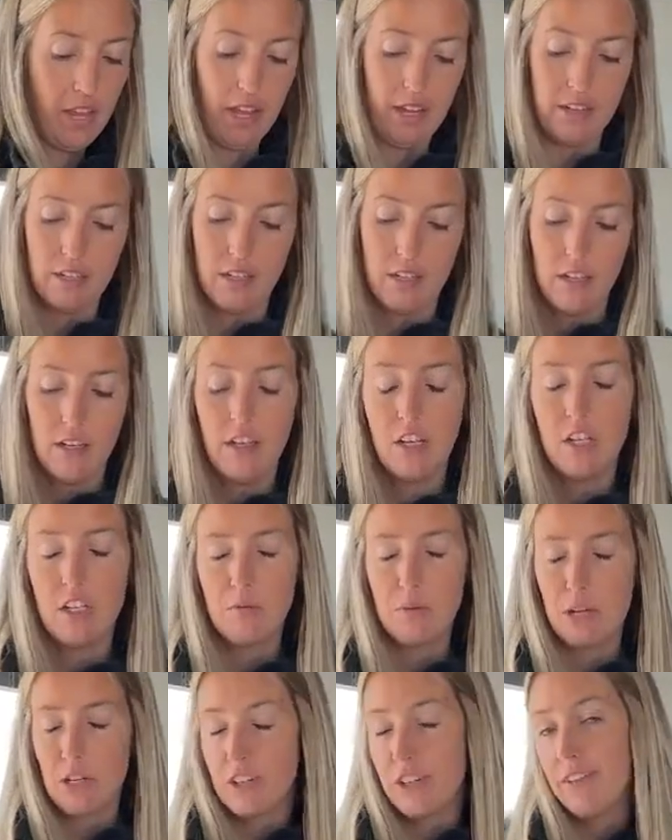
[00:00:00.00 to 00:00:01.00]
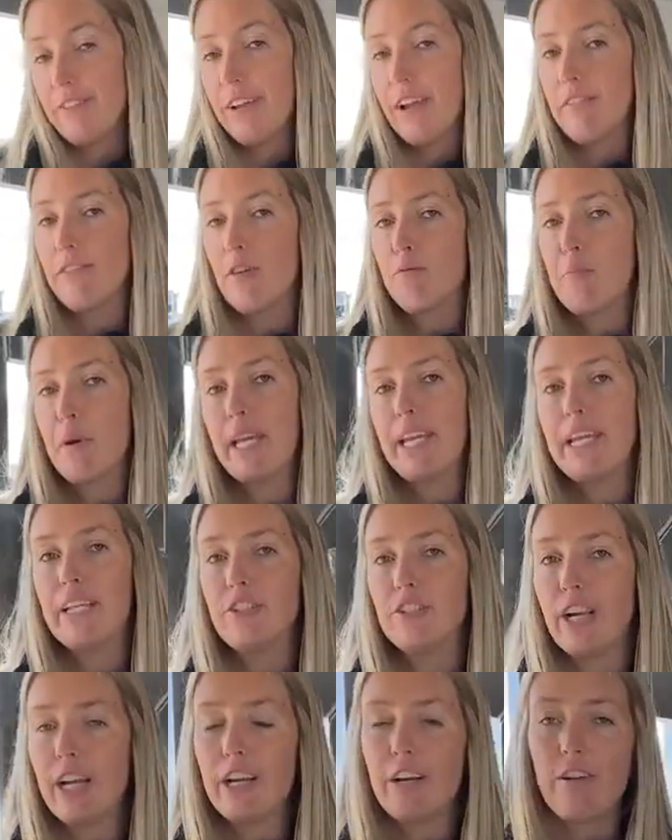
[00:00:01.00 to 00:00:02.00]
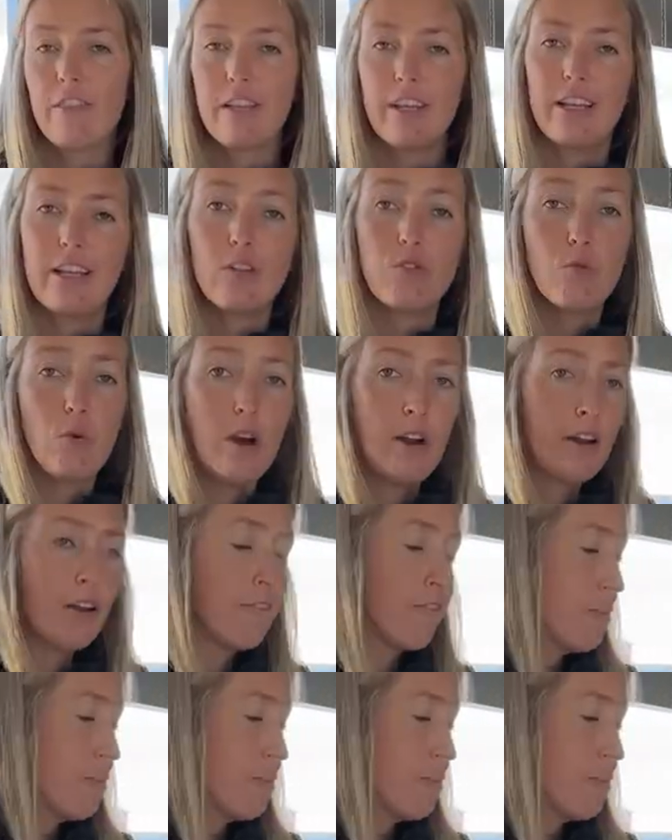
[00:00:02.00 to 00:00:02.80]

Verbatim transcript: that, especially if you have a picky drinker that needs water